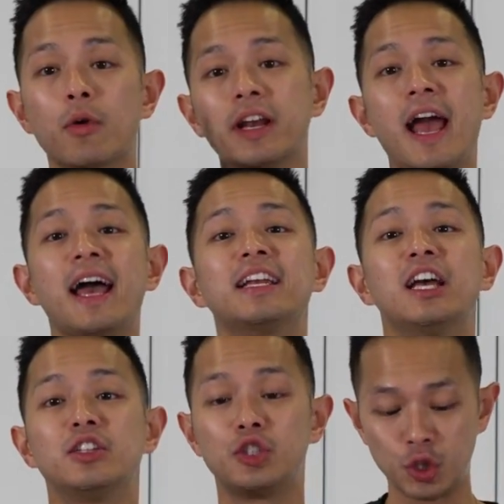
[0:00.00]
we're gonna add
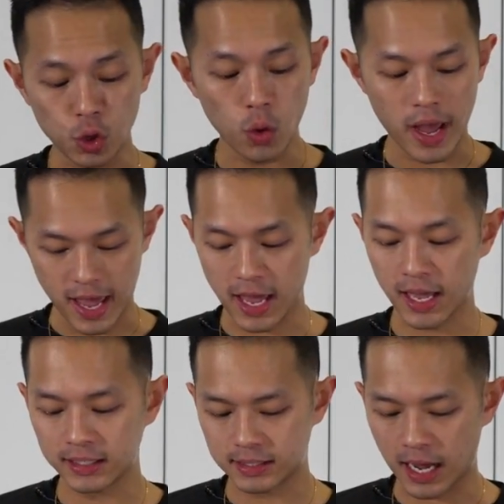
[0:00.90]
2
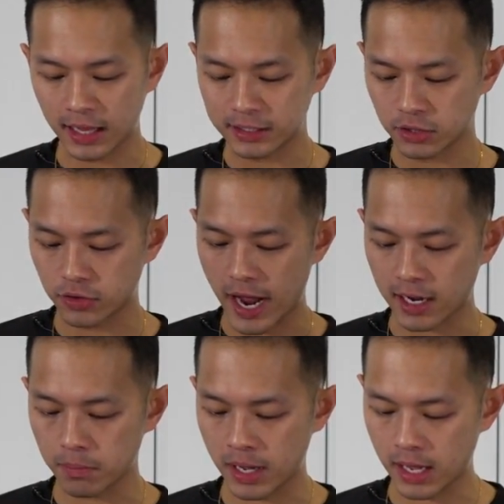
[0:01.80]
eggs. I like to
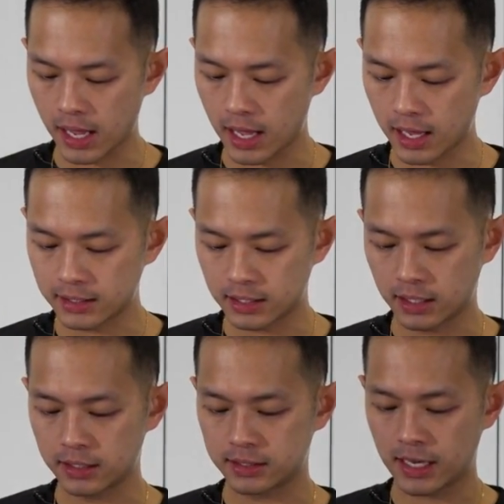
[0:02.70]
crack my eggs in
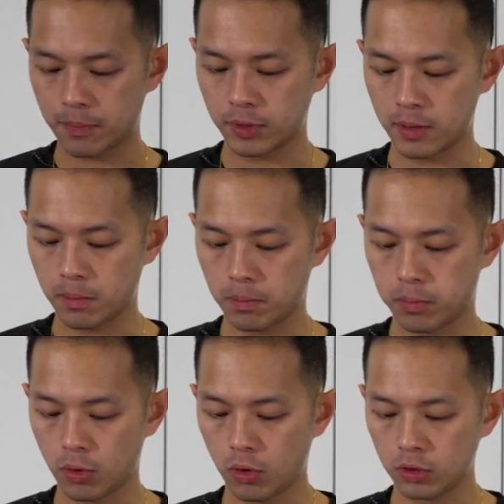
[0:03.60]
a separate
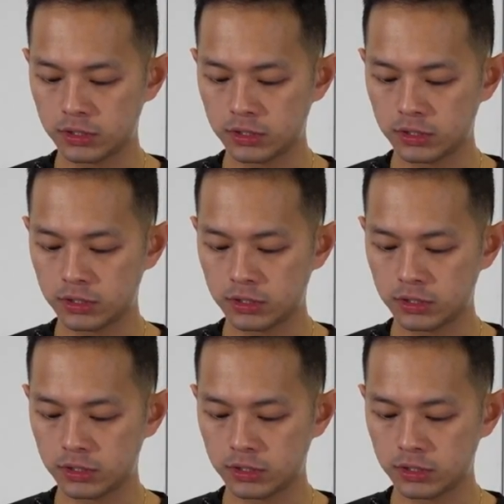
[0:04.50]
bowl